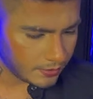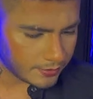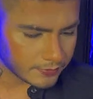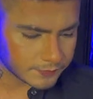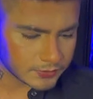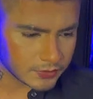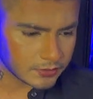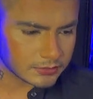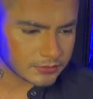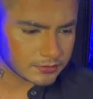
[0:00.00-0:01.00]
King of
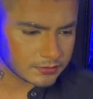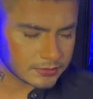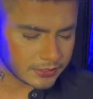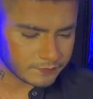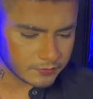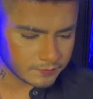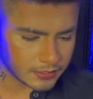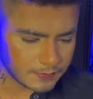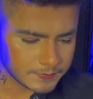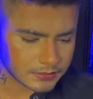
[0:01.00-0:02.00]
Swords, 7 of
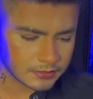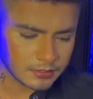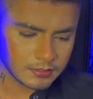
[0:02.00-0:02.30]
Cups,